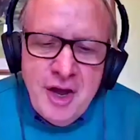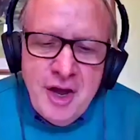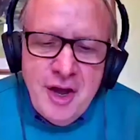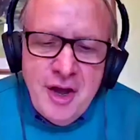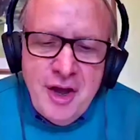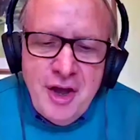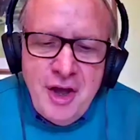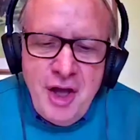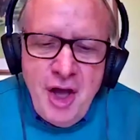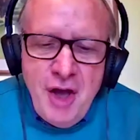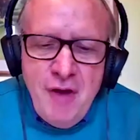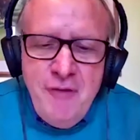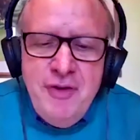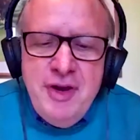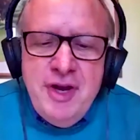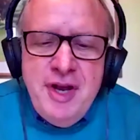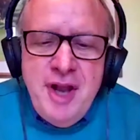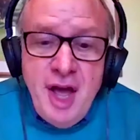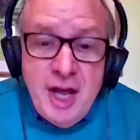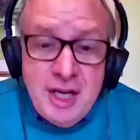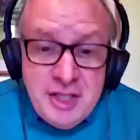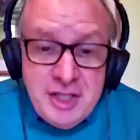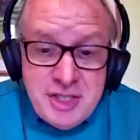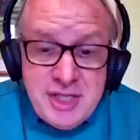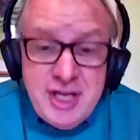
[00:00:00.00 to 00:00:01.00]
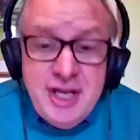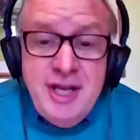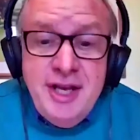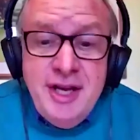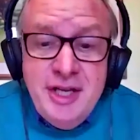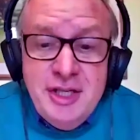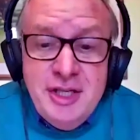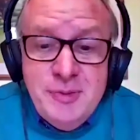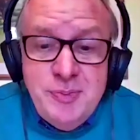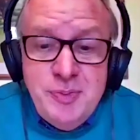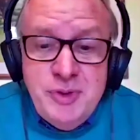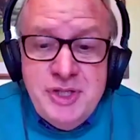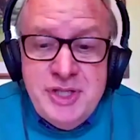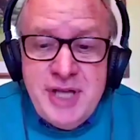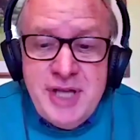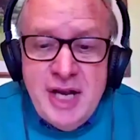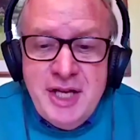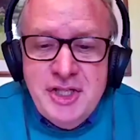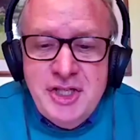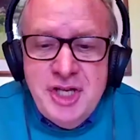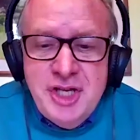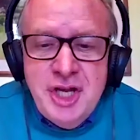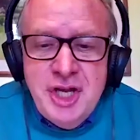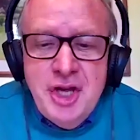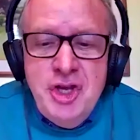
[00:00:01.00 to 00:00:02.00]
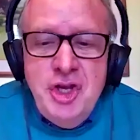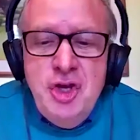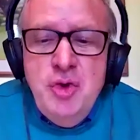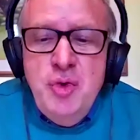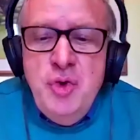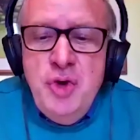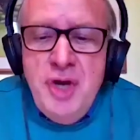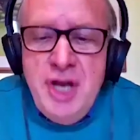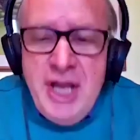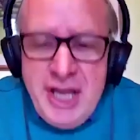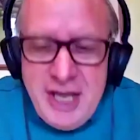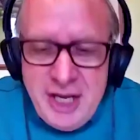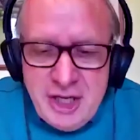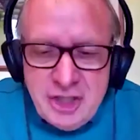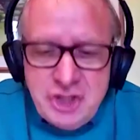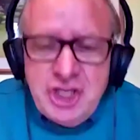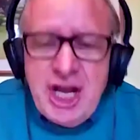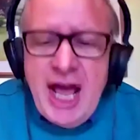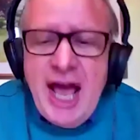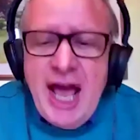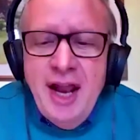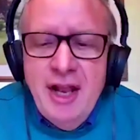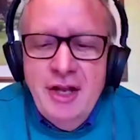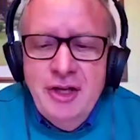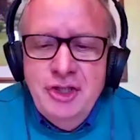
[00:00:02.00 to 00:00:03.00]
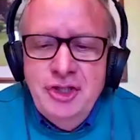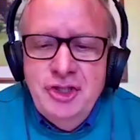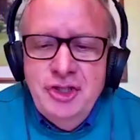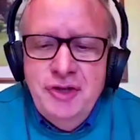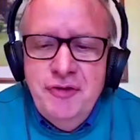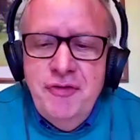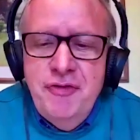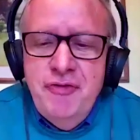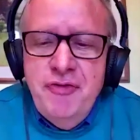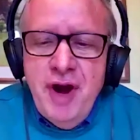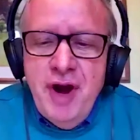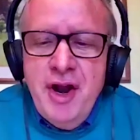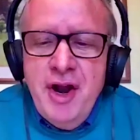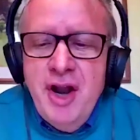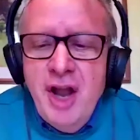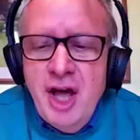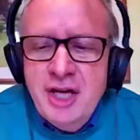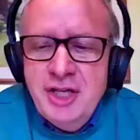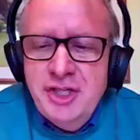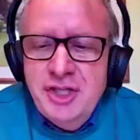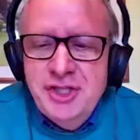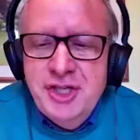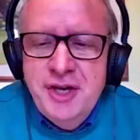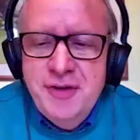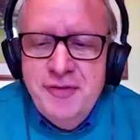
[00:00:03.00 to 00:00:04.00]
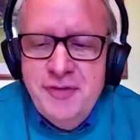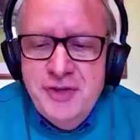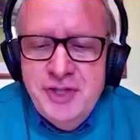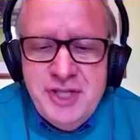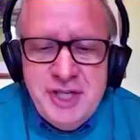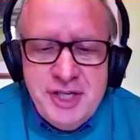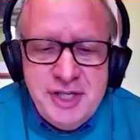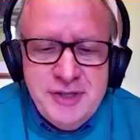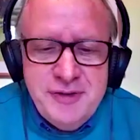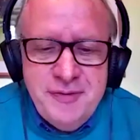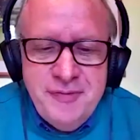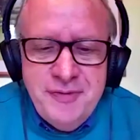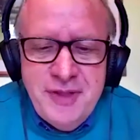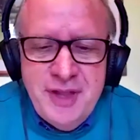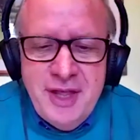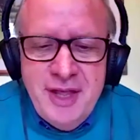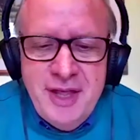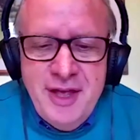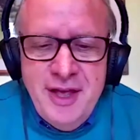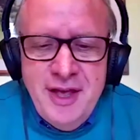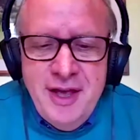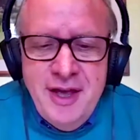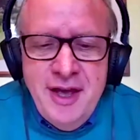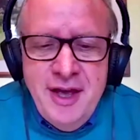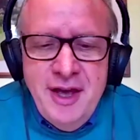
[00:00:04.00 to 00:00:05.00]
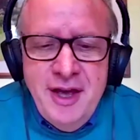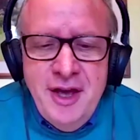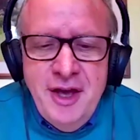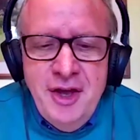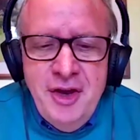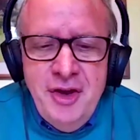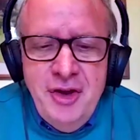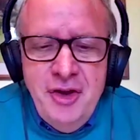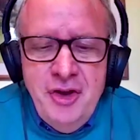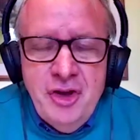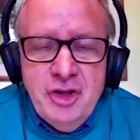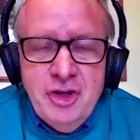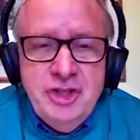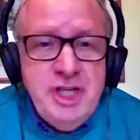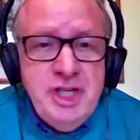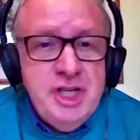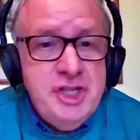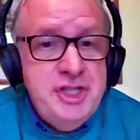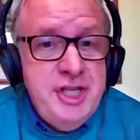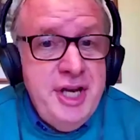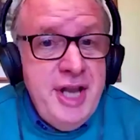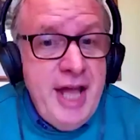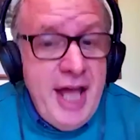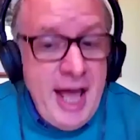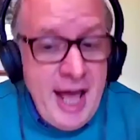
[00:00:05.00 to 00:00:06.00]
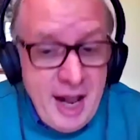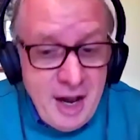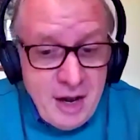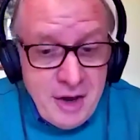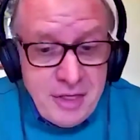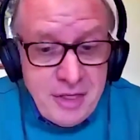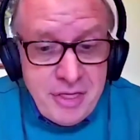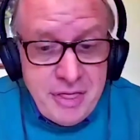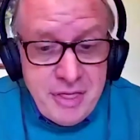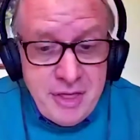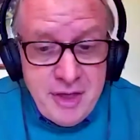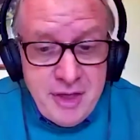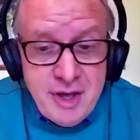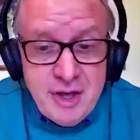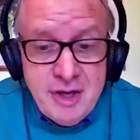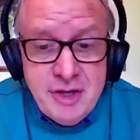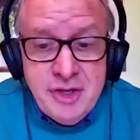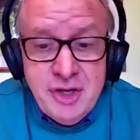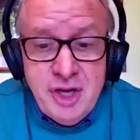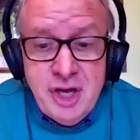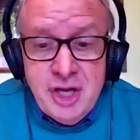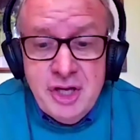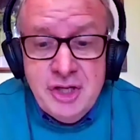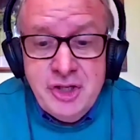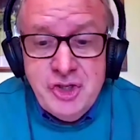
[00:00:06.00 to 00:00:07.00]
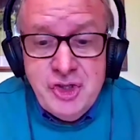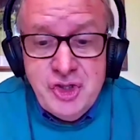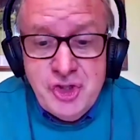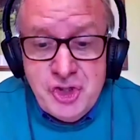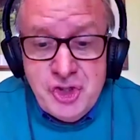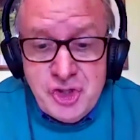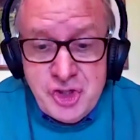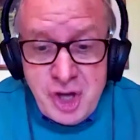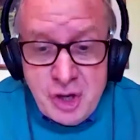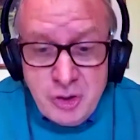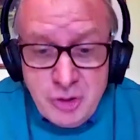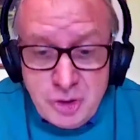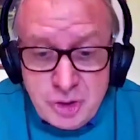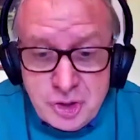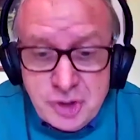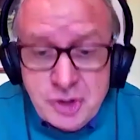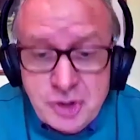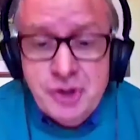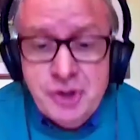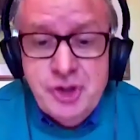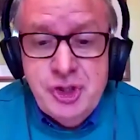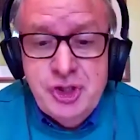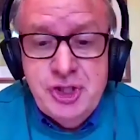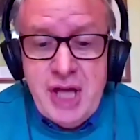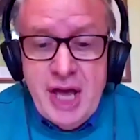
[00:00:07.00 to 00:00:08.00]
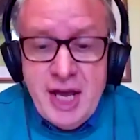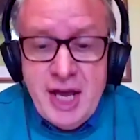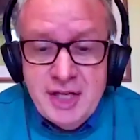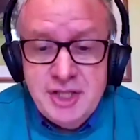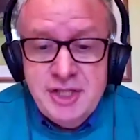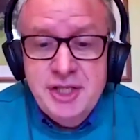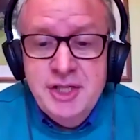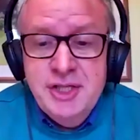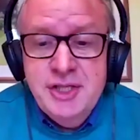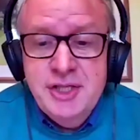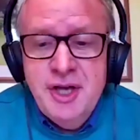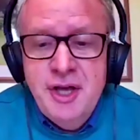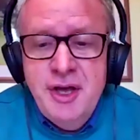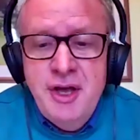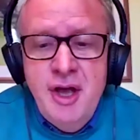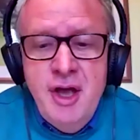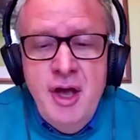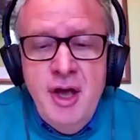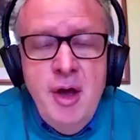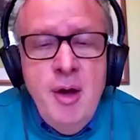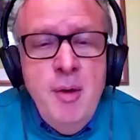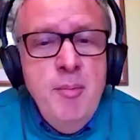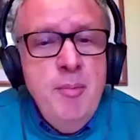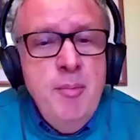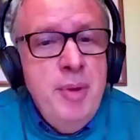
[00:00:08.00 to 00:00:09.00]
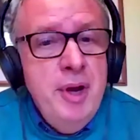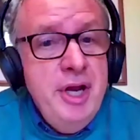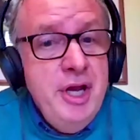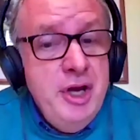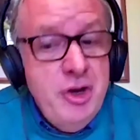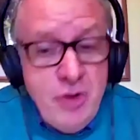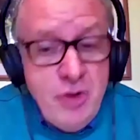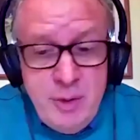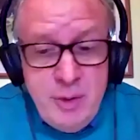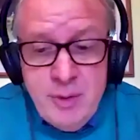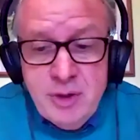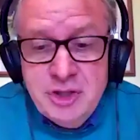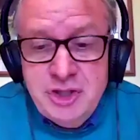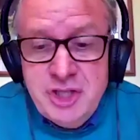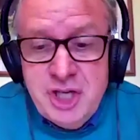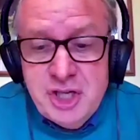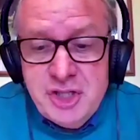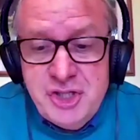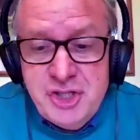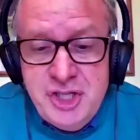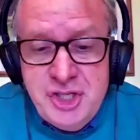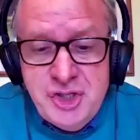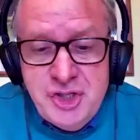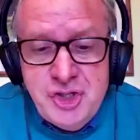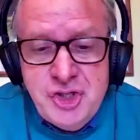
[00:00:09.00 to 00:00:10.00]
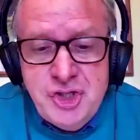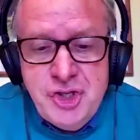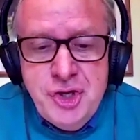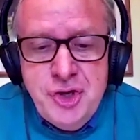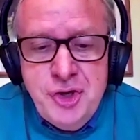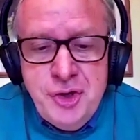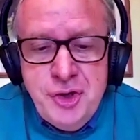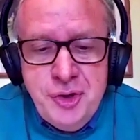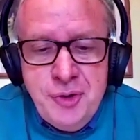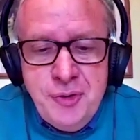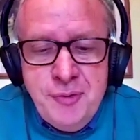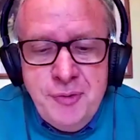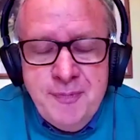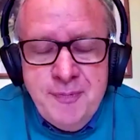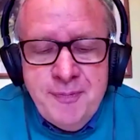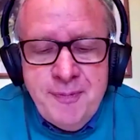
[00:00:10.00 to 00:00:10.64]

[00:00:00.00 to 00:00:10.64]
COVID 19 is presenting a unique challenge to frontline services, not just in health and, and social sectors, but in criminal justice too